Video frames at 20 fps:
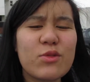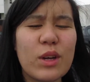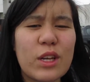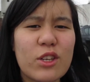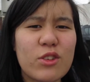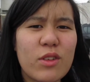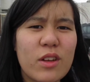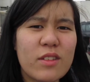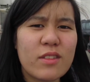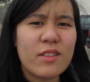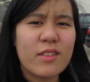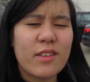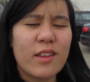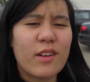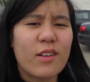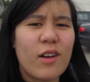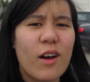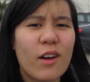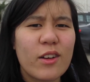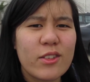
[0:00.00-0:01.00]
restaurants,
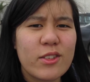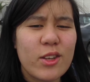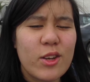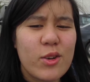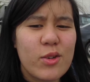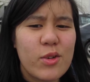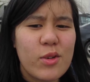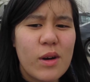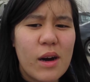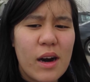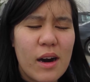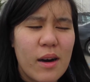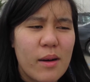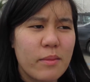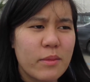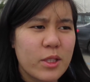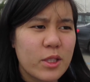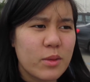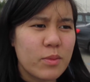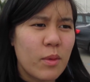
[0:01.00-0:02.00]
there are also
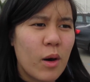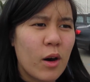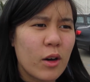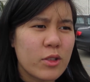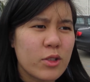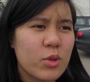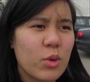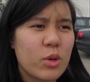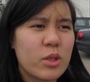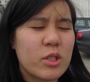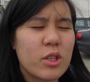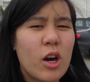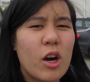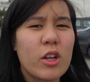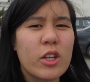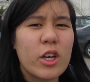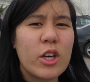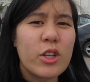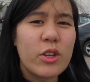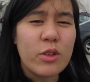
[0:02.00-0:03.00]
small stores
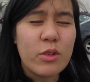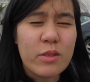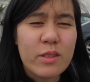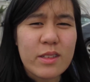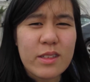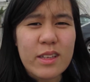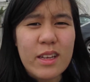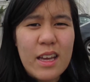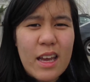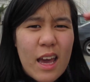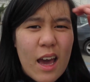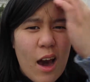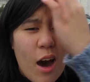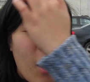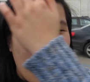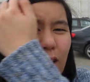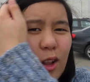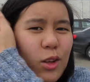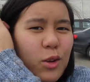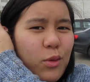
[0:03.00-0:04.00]
called hanouts
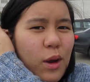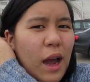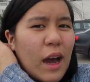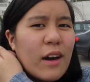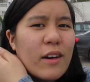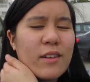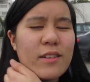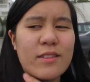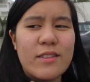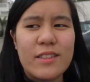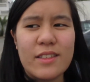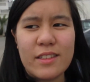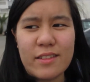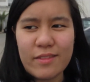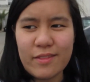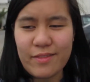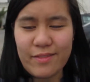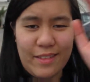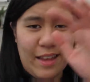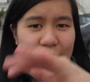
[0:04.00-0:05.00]
all around
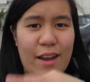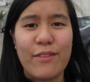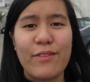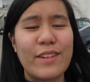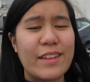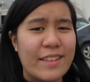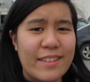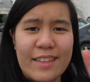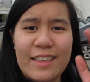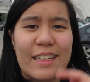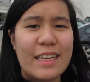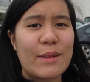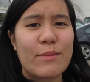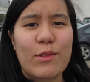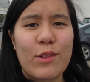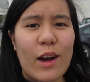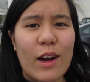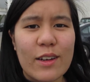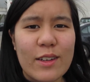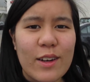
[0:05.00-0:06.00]
every city in
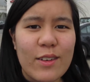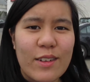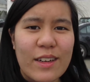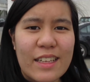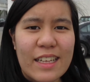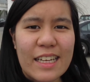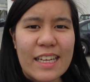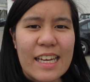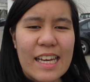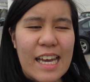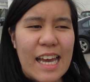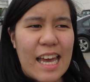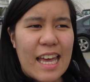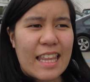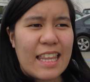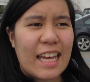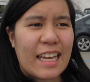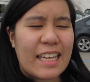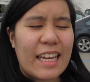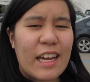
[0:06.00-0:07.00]
Morocco, really,
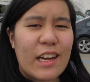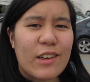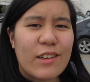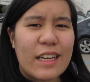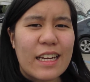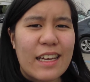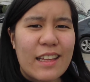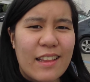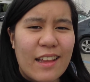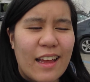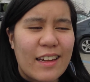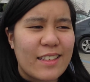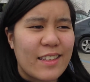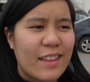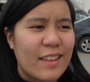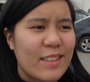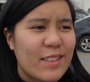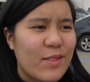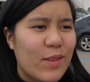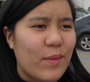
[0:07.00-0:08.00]
that carry a lot of
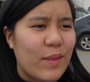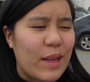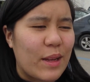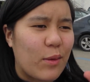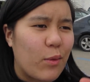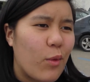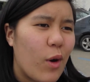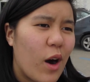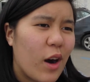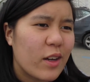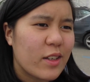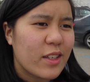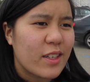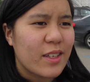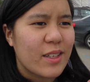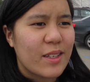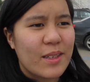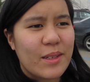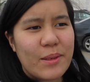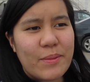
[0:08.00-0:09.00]
things from like
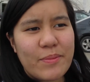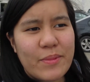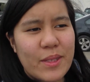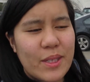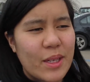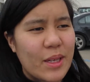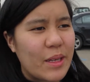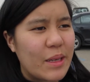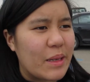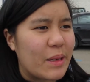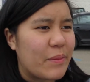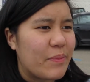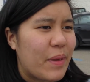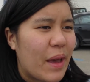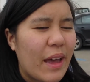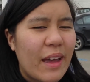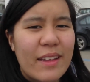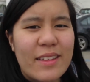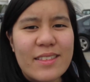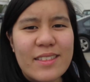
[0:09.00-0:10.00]
water to
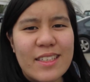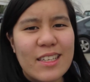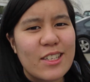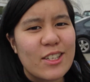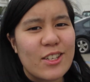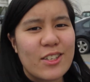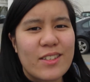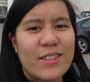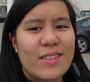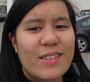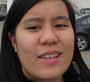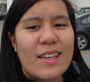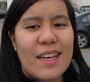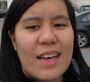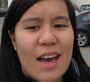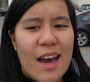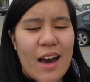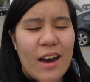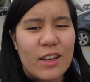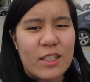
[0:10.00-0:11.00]
pens and just
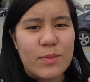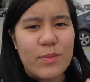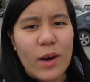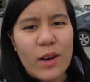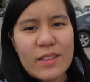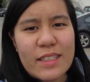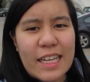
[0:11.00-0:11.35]
small